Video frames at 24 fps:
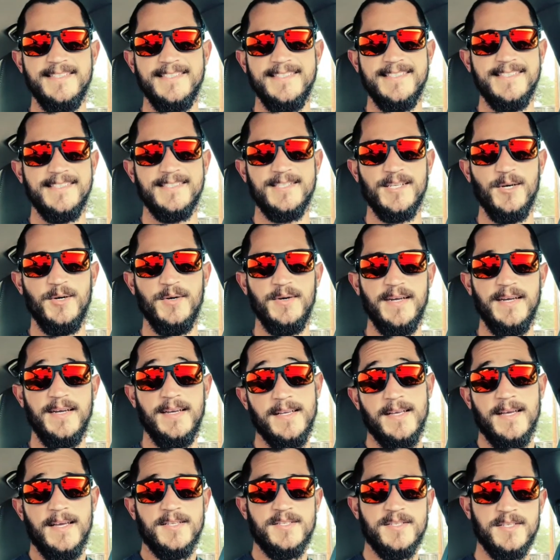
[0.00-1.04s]
So
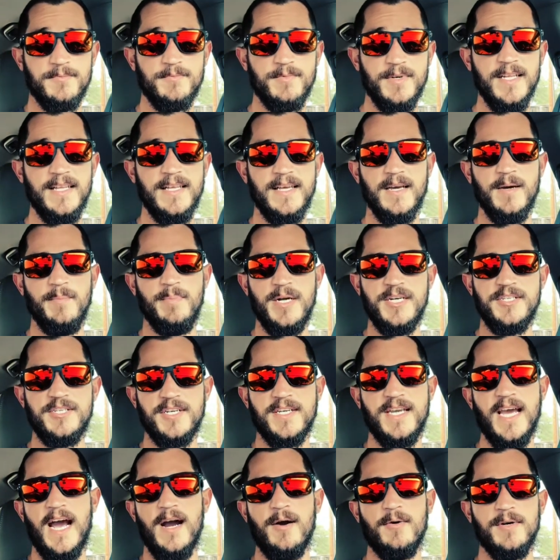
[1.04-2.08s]
it's really a bunch of
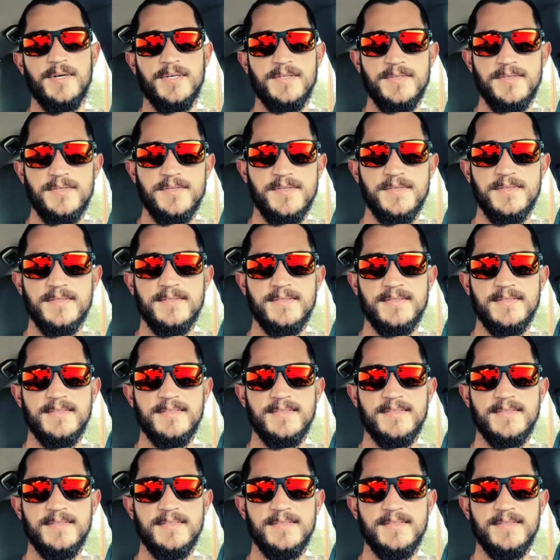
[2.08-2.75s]
cowards.